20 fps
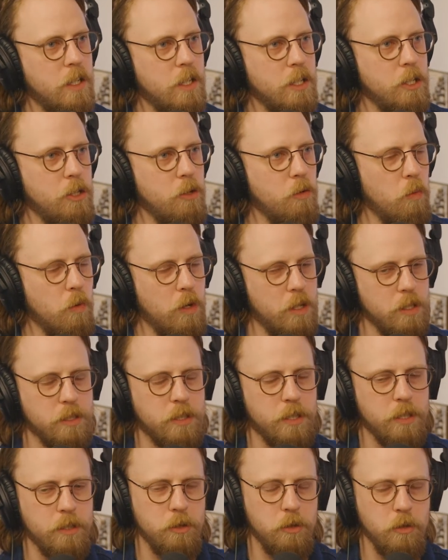You want
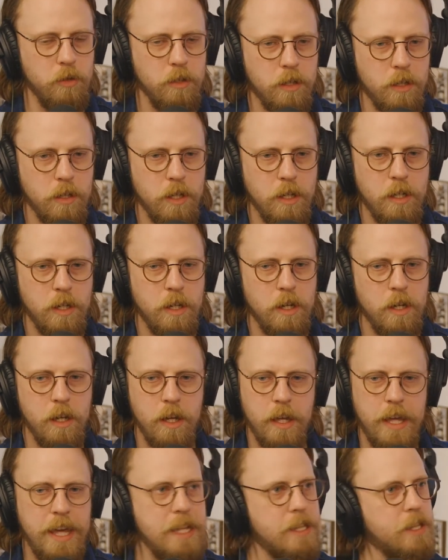to
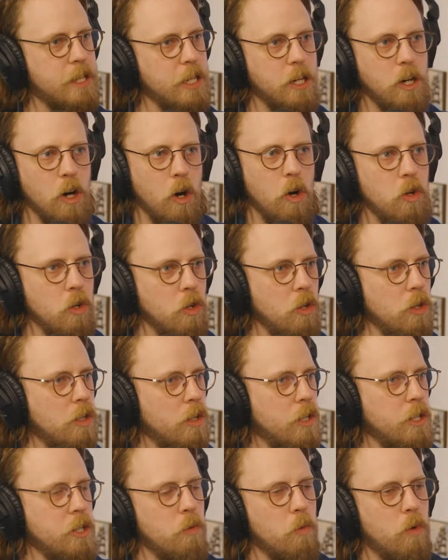hit the goal.
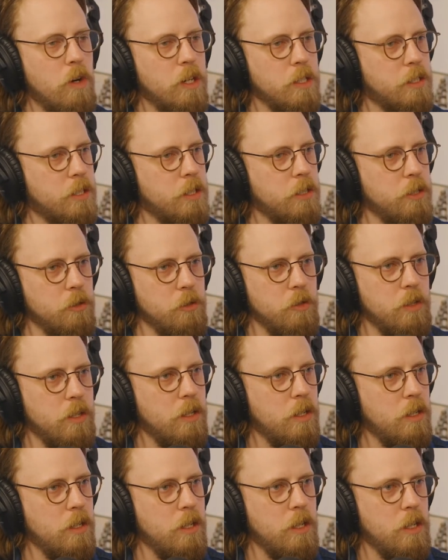You want to.
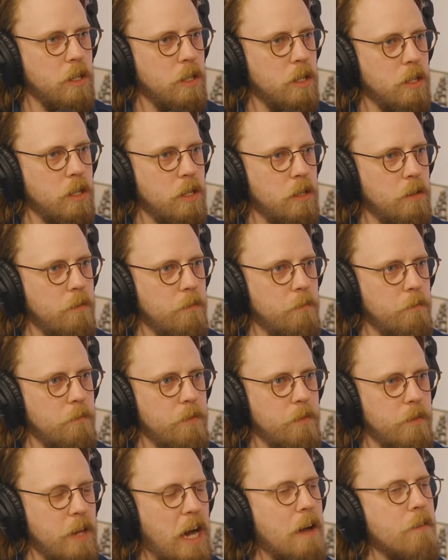
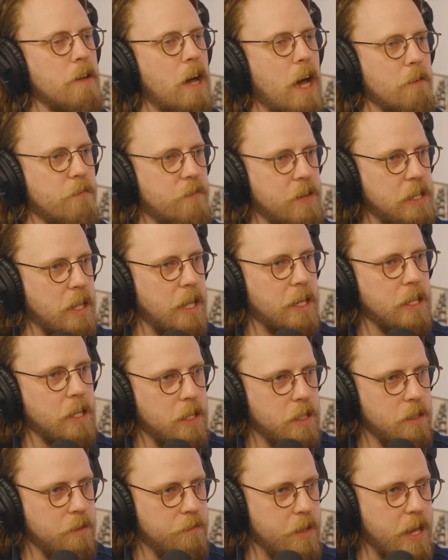I feel like
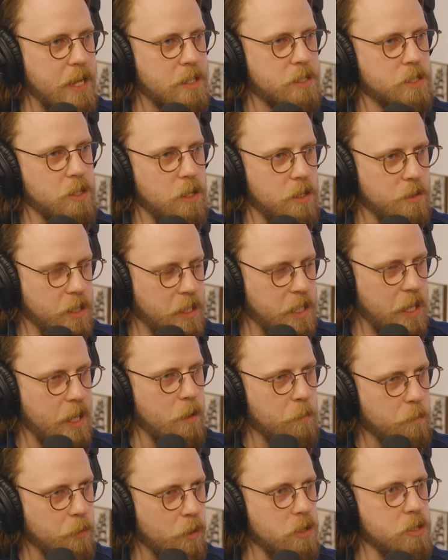that's the kind
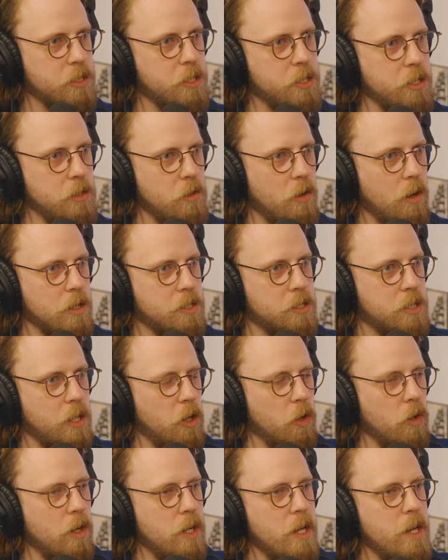of person you are.
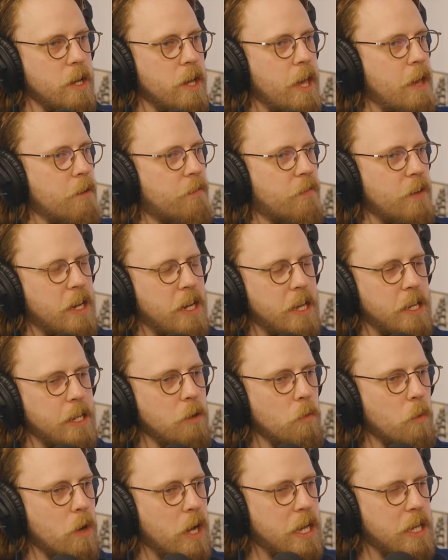So if in
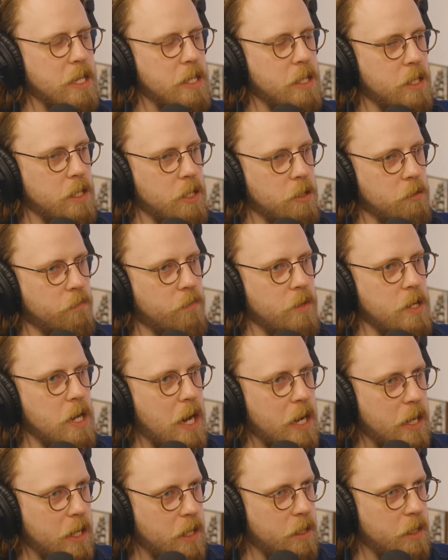any way you've
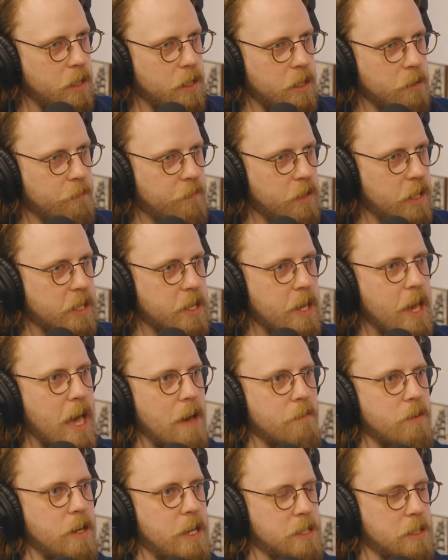not, you feel like you
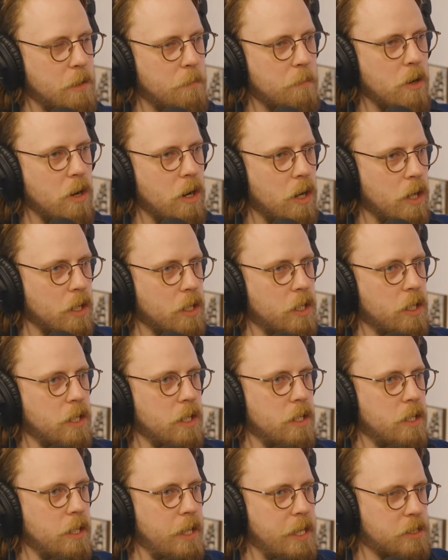haven't hit the mark,
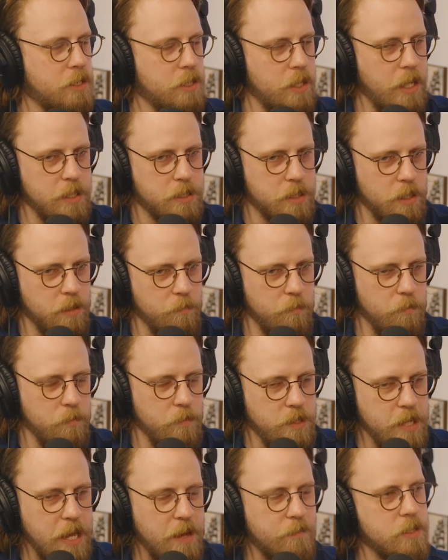it's a
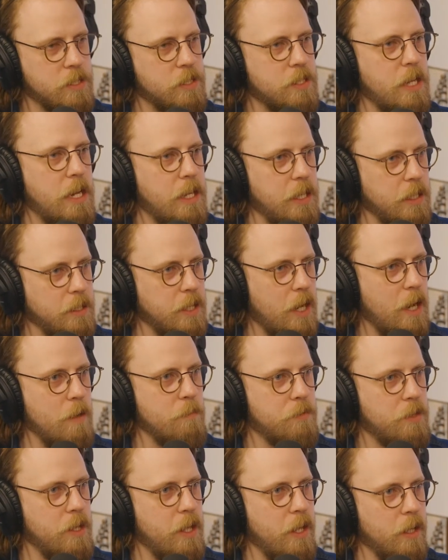devastating
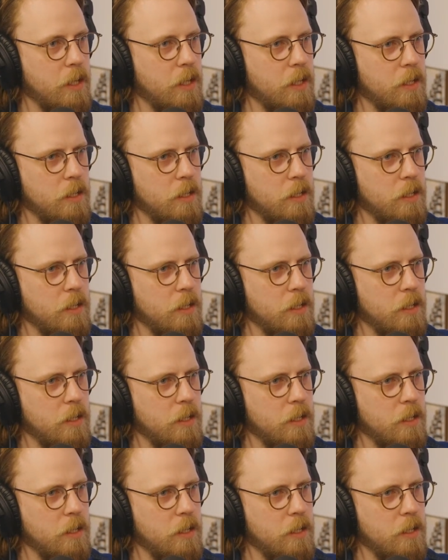type thing.